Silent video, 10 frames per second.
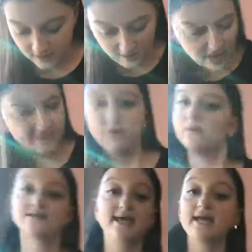if you
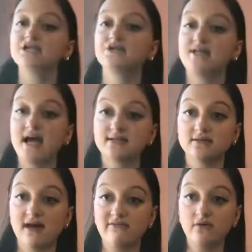want to take it to the next
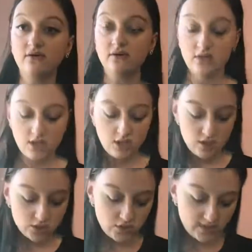level,
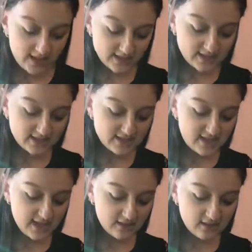you can
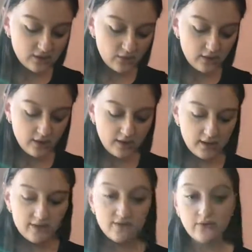stick
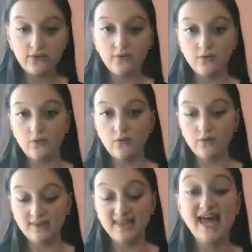your
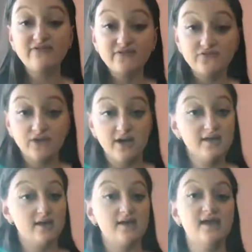left
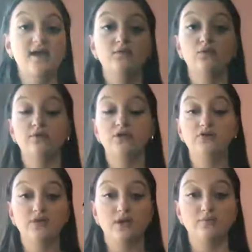foot, again, we're
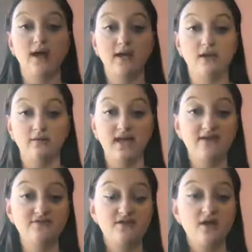using our right and our
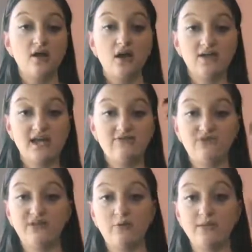left foot,
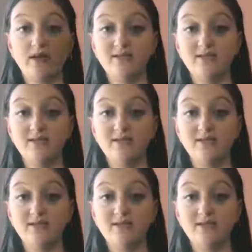that would be on